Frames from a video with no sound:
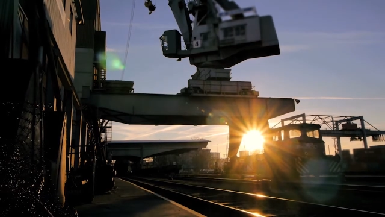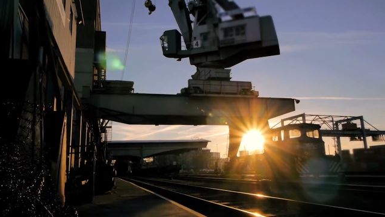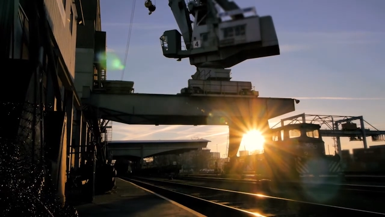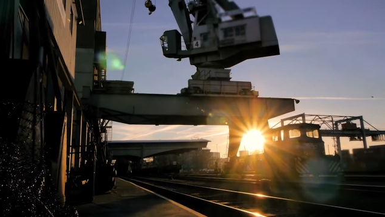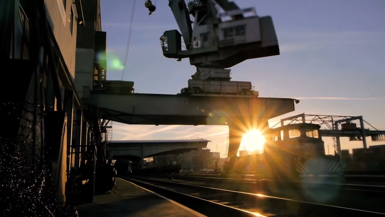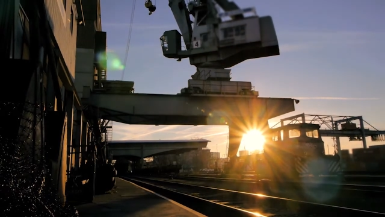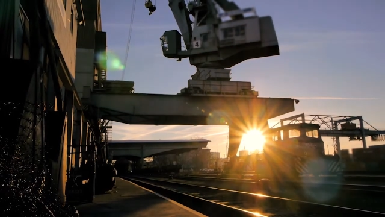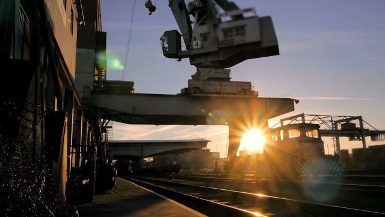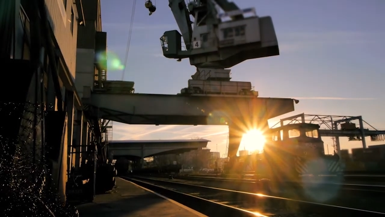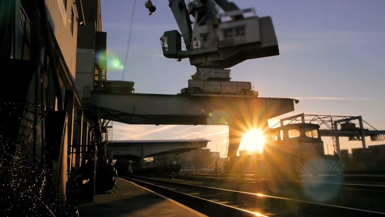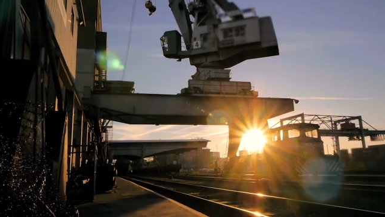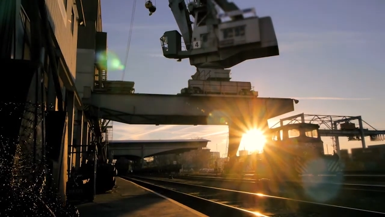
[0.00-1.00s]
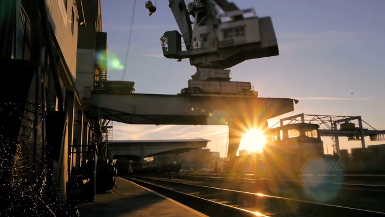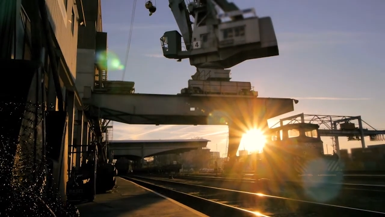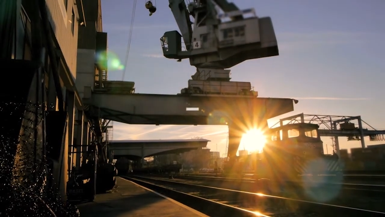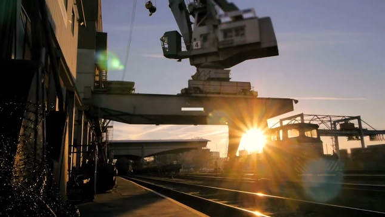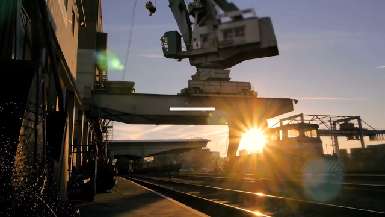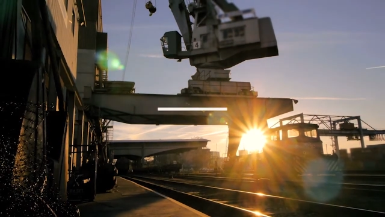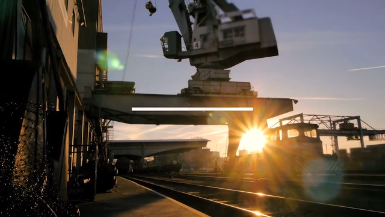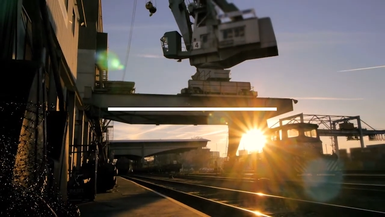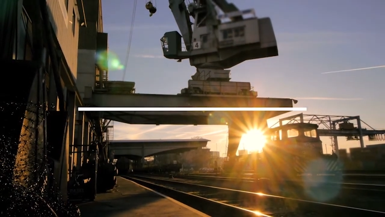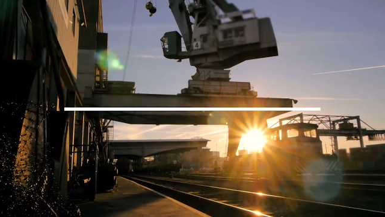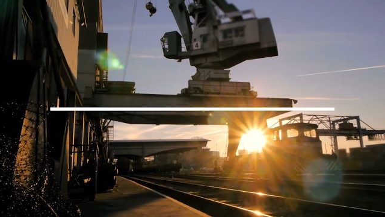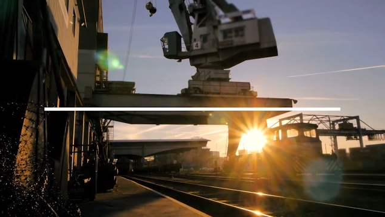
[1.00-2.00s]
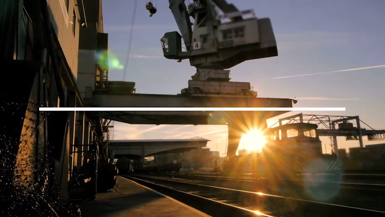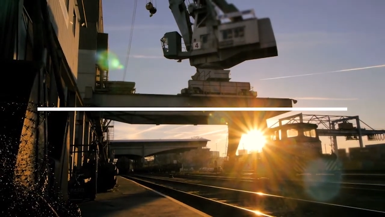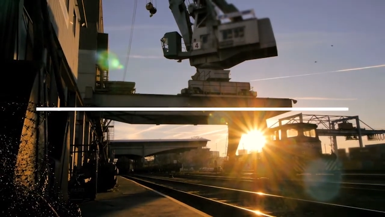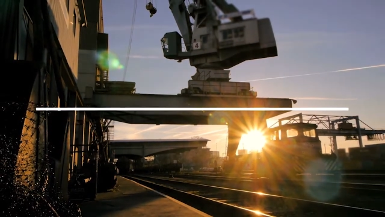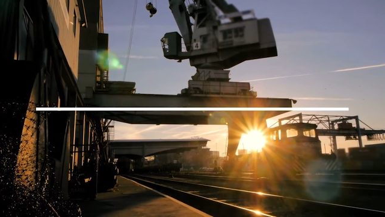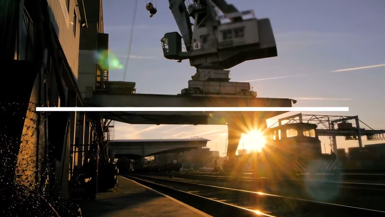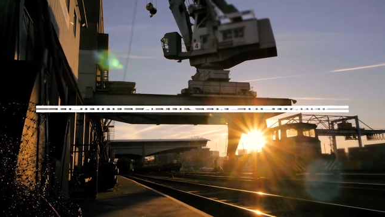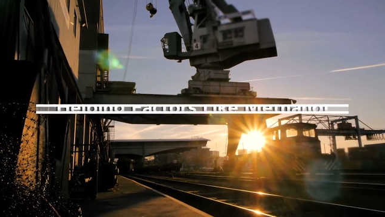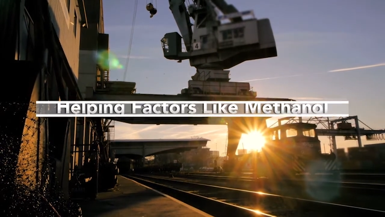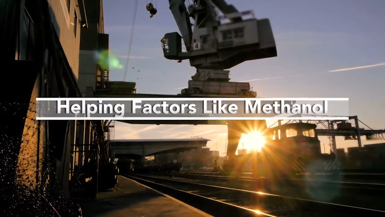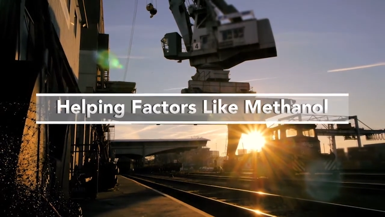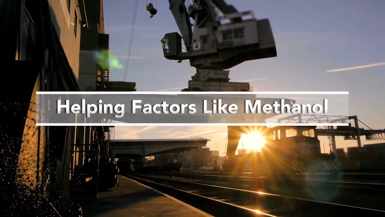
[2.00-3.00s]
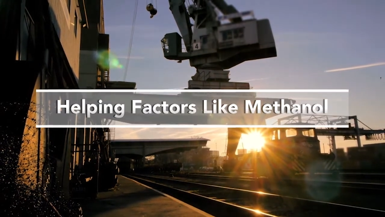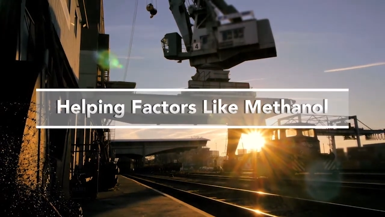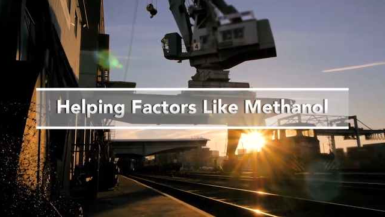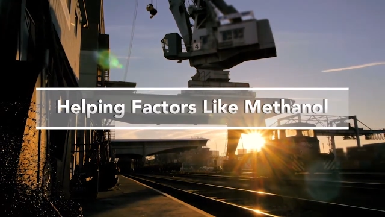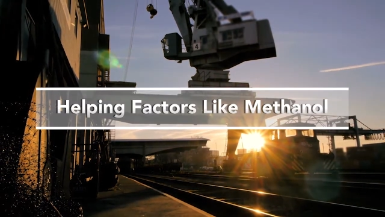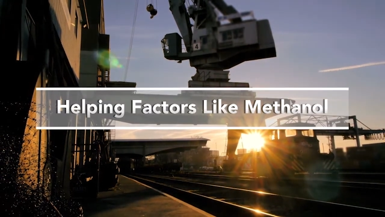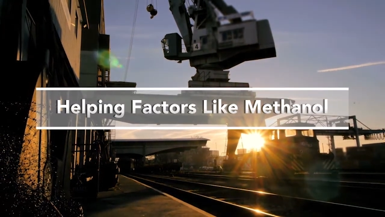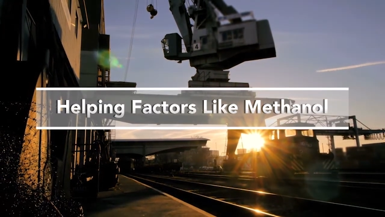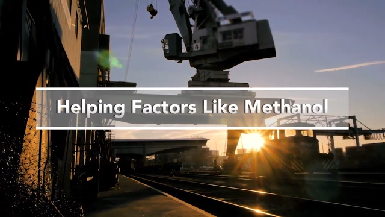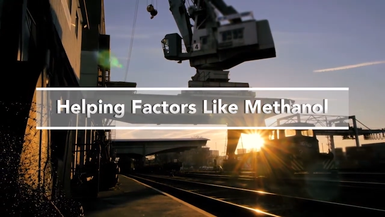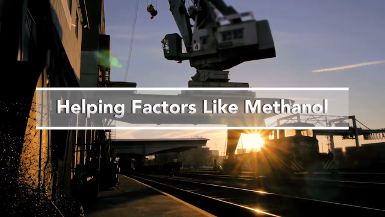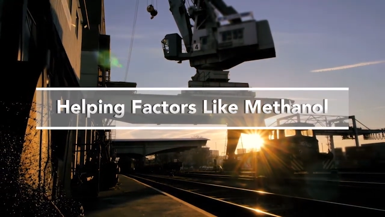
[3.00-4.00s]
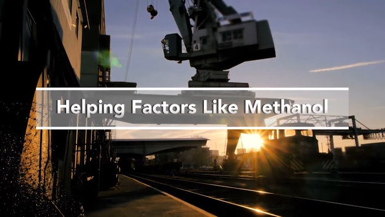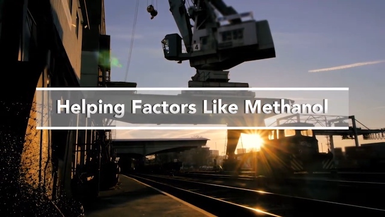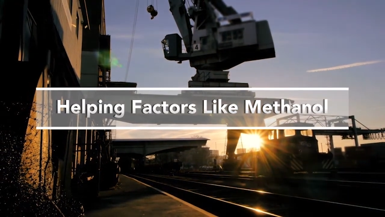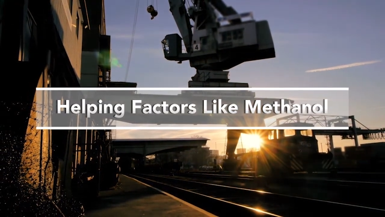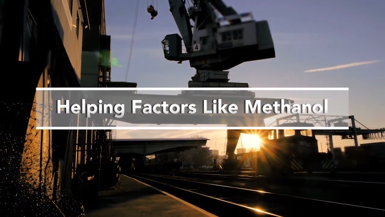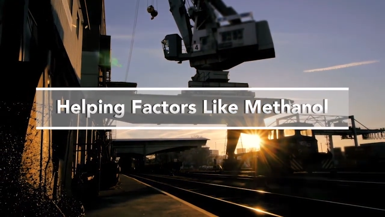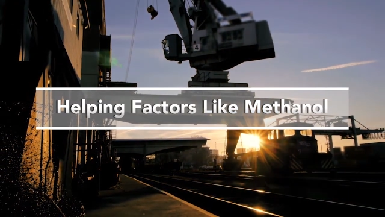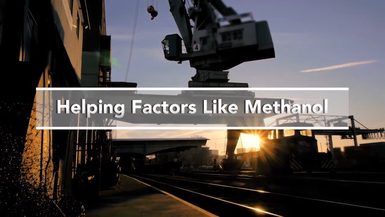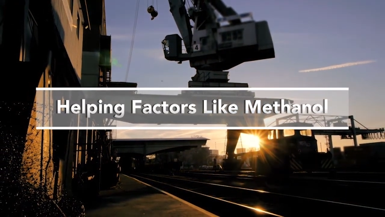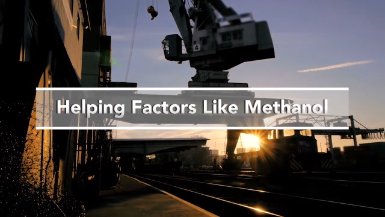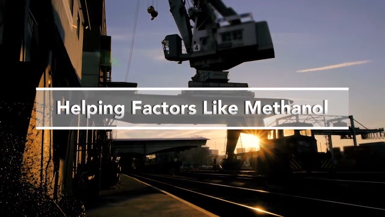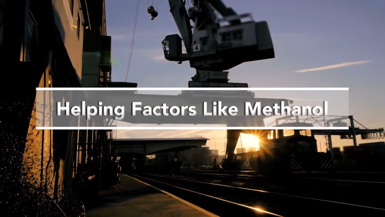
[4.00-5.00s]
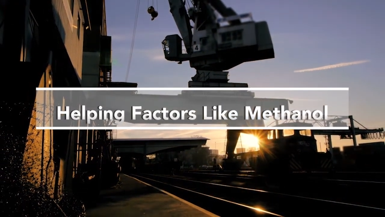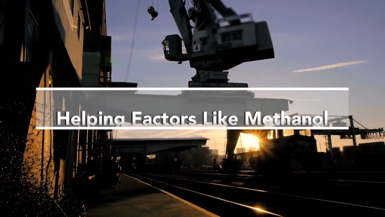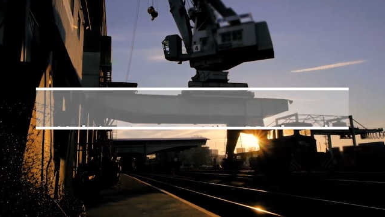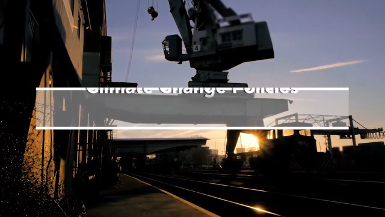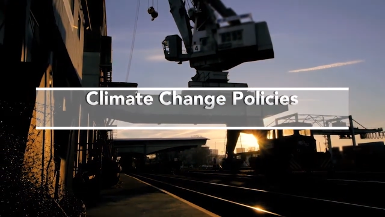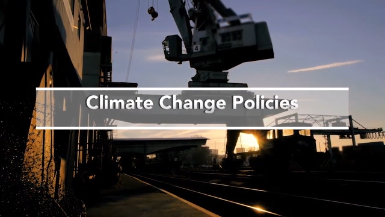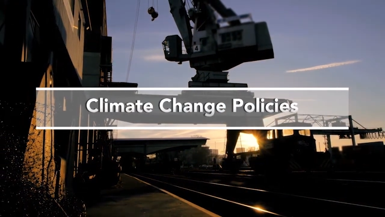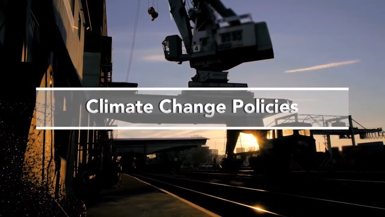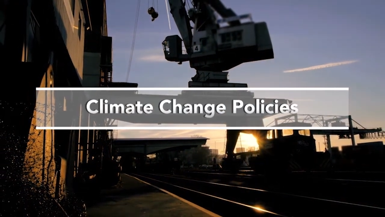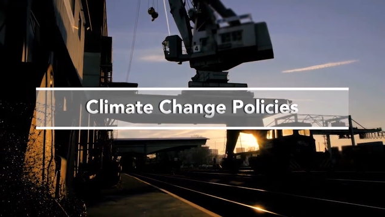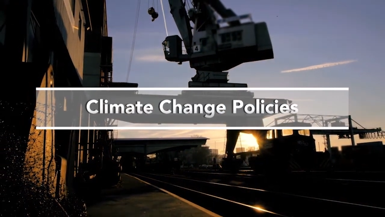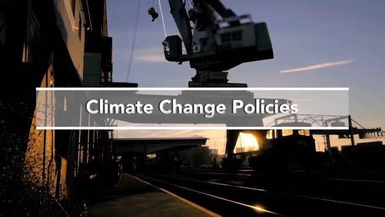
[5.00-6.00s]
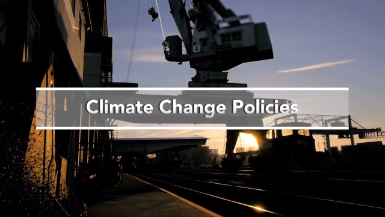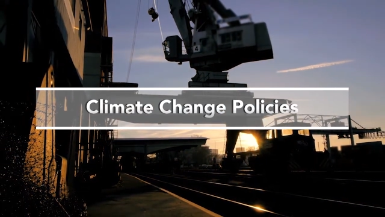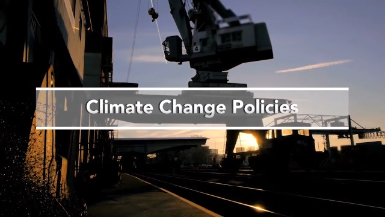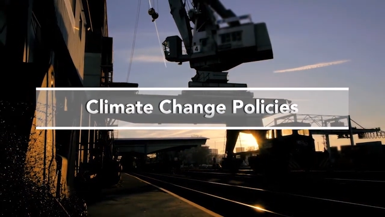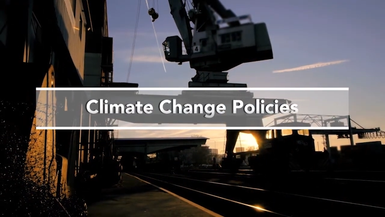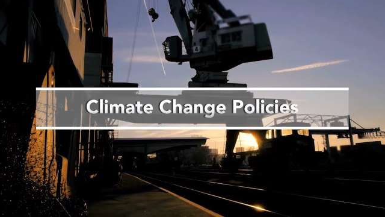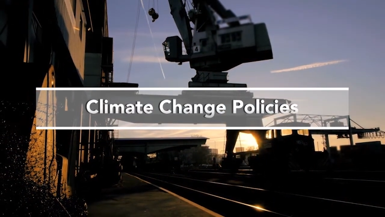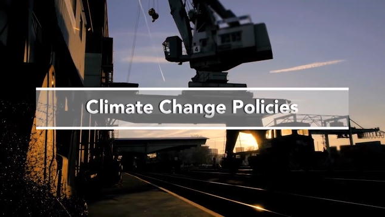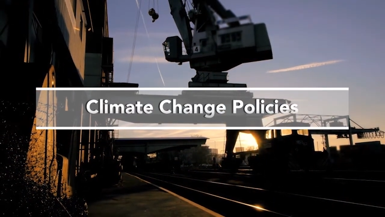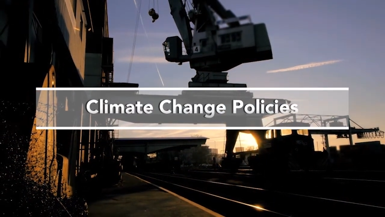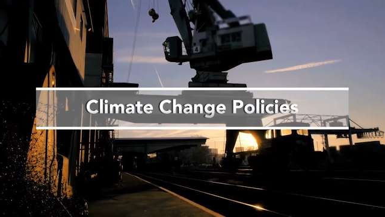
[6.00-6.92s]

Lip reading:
[unreadable: no face in view]